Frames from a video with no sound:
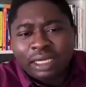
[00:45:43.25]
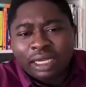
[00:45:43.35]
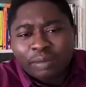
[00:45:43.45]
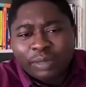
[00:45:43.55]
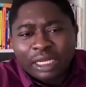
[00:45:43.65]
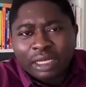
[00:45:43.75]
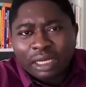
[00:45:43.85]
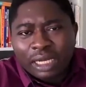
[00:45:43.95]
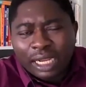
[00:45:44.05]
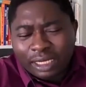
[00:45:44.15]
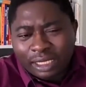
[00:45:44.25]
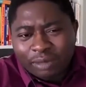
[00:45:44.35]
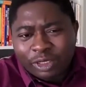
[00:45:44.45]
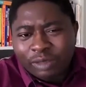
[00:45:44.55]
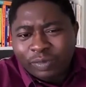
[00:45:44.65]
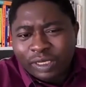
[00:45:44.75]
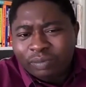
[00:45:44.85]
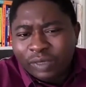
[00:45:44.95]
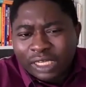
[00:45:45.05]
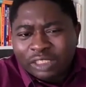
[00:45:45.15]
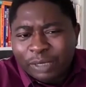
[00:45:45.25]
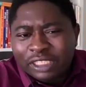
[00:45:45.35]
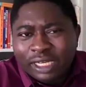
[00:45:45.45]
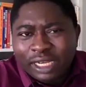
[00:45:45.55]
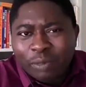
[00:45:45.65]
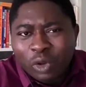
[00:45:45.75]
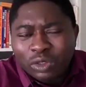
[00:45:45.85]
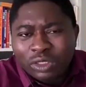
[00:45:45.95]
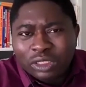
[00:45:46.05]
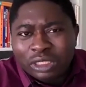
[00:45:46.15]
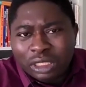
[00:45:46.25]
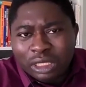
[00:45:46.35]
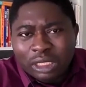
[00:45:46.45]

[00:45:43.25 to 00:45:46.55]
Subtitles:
in academia, especially amongst